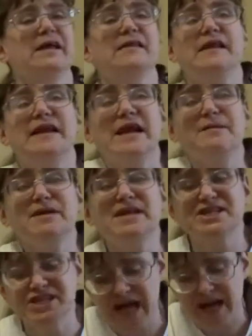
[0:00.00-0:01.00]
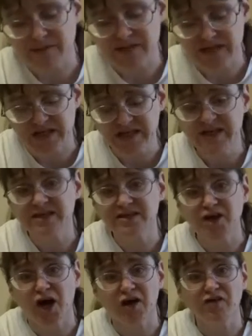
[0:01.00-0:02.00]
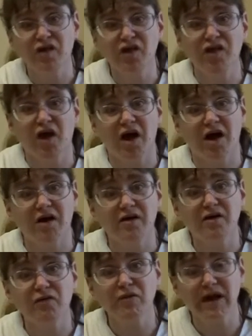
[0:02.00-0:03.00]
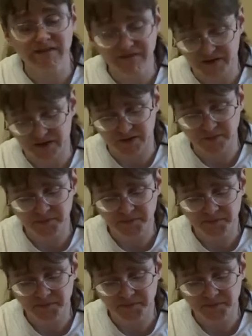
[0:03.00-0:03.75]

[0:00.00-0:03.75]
The name of the chapter is called The Long Rifle.